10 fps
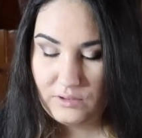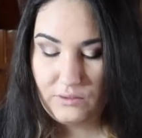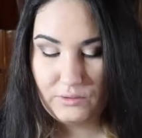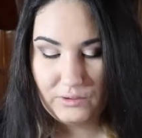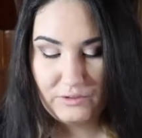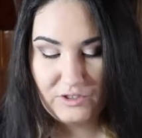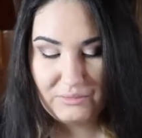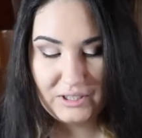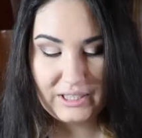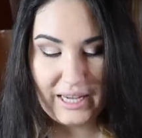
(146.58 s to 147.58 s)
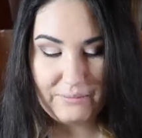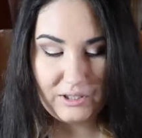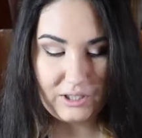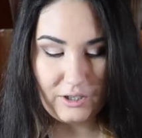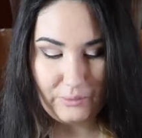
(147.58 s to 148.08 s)
Oh, this one's from Glam
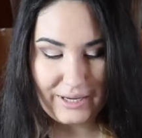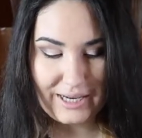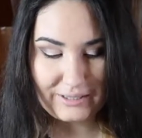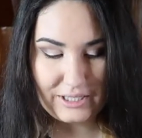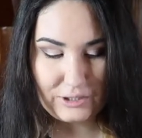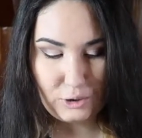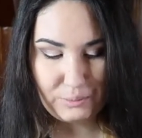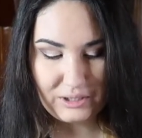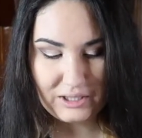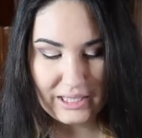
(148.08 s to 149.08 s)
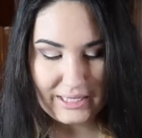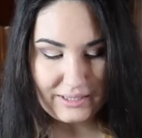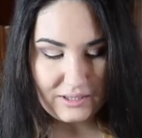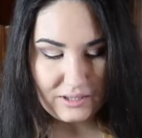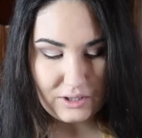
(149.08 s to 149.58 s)
Glow. We got the Super
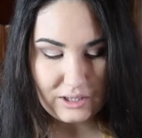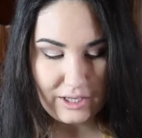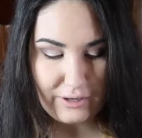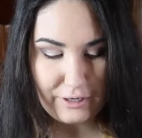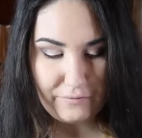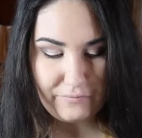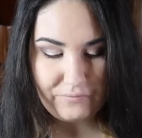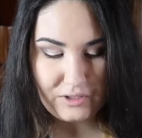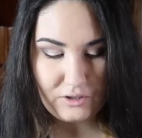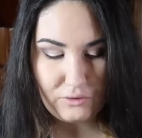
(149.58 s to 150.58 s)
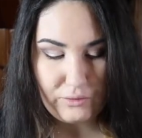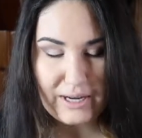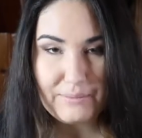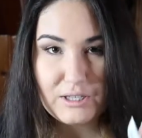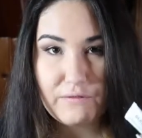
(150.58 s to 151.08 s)
Cleanse Clearing
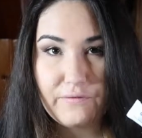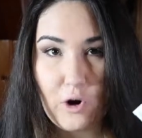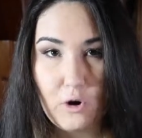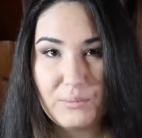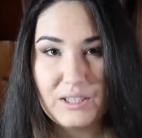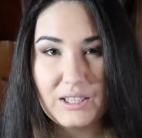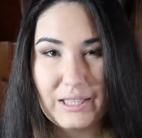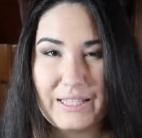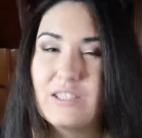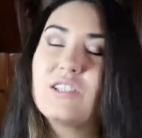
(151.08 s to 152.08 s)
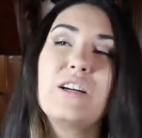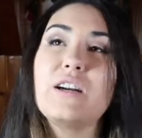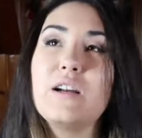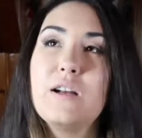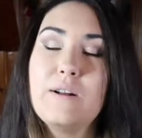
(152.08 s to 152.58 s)
Cream to Foam
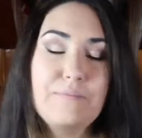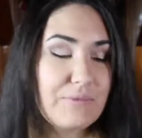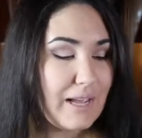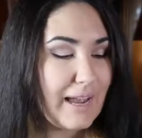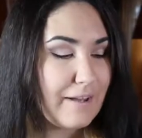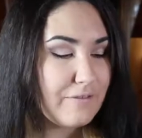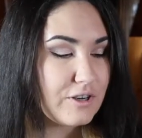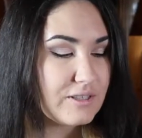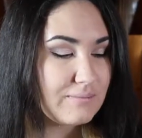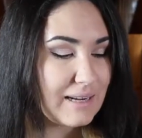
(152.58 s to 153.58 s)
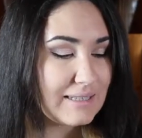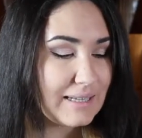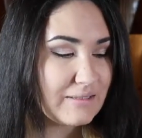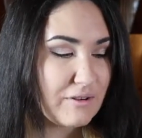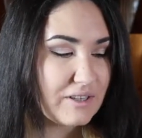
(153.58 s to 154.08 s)
Cleanser. I have heard some nice
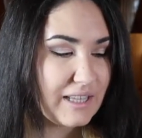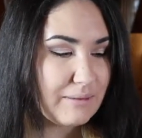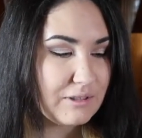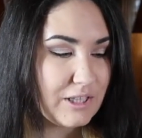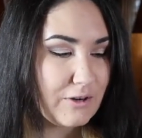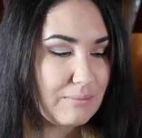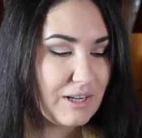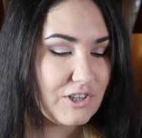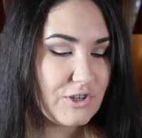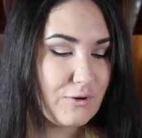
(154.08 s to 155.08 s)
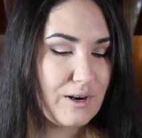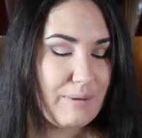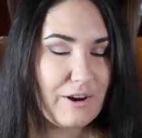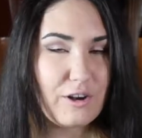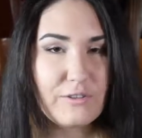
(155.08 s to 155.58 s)
things about Glam Glow. I'm not sure
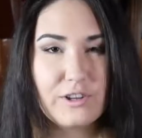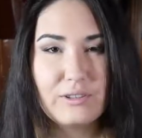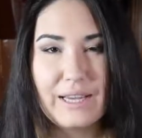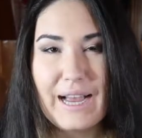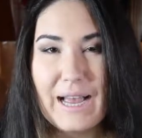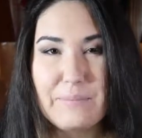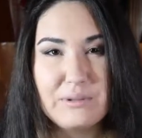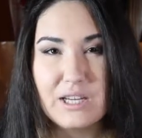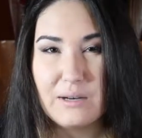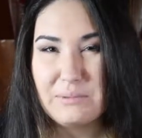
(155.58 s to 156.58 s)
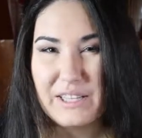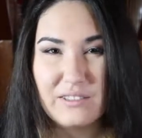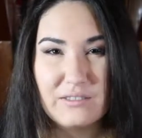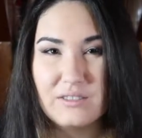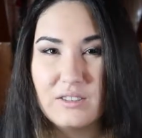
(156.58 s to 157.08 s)
about all their like hyped up like
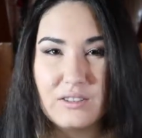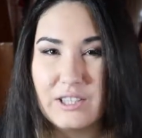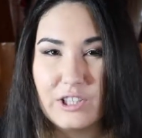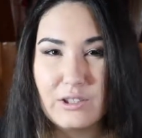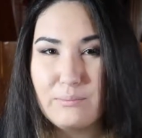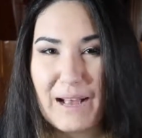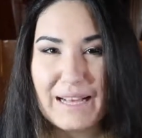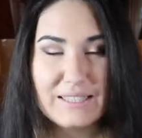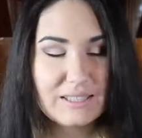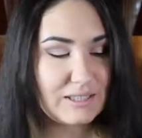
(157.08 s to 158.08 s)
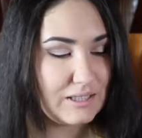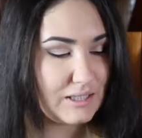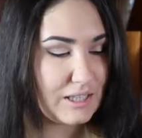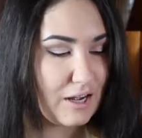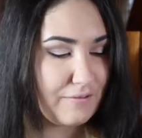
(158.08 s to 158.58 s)
glitter masks and
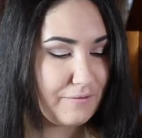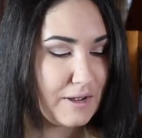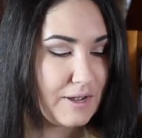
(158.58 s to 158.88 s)
stuff.